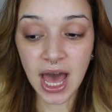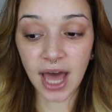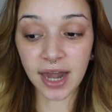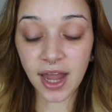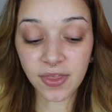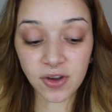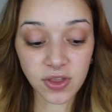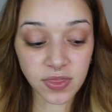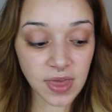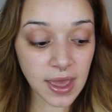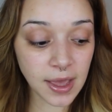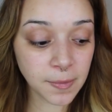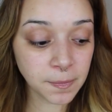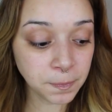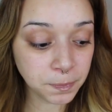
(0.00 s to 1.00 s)
Another
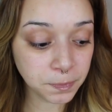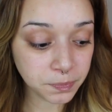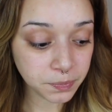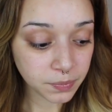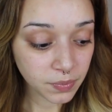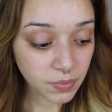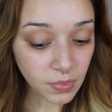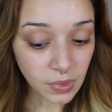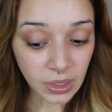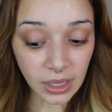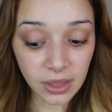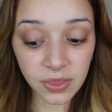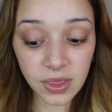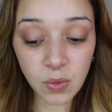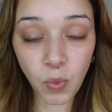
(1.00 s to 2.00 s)
thing,
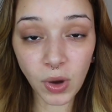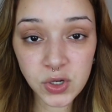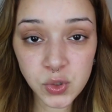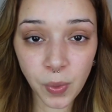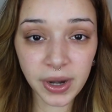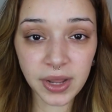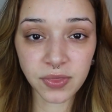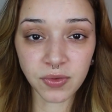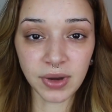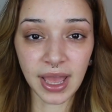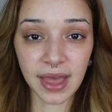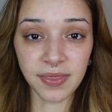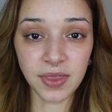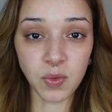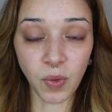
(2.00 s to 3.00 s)
the
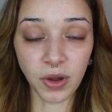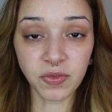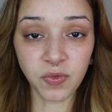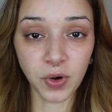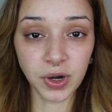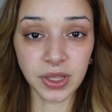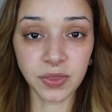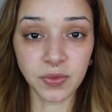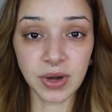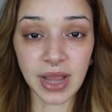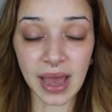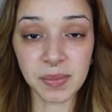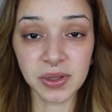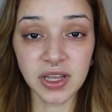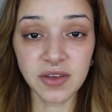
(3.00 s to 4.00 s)
123 and the
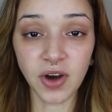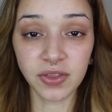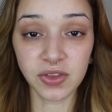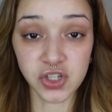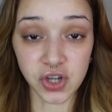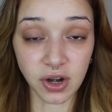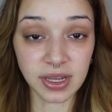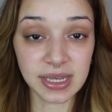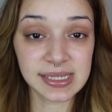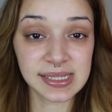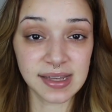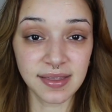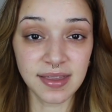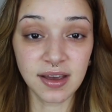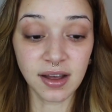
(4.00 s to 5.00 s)
143 I believe are the
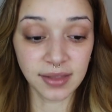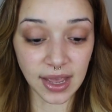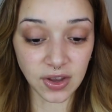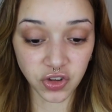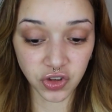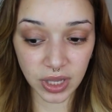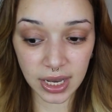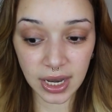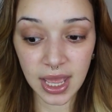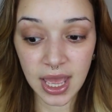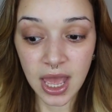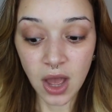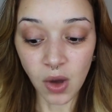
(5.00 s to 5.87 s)
darkest in the collection.